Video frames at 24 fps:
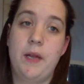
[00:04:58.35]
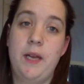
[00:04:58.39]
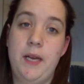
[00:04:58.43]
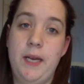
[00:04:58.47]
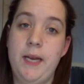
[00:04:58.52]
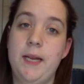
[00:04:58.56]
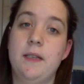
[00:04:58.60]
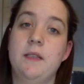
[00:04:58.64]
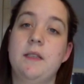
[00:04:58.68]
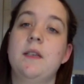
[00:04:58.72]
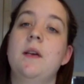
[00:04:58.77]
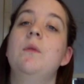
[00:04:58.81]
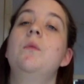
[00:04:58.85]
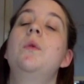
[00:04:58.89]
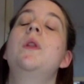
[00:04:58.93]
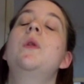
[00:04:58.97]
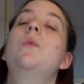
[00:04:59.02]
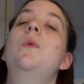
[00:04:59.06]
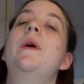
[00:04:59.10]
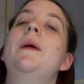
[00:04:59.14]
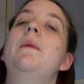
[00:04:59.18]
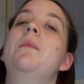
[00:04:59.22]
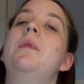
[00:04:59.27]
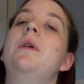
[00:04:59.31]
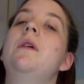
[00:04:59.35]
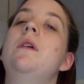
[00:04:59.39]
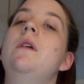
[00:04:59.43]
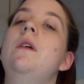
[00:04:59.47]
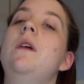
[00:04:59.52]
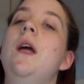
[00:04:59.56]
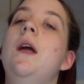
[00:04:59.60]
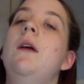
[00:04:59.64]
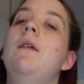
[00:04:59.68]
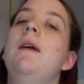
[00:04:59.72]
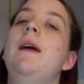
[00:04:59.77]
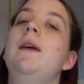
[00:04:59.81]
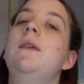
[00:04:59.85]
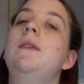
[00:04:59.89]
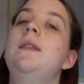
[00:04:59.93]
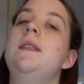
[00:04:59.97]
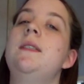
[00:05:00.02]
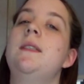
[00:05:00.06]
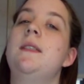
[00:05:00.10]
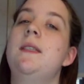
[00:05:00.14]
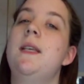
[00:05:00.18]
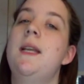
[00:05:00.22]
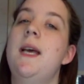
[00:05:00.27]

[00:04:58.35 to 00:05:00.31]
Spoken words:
He ends up with a whip around his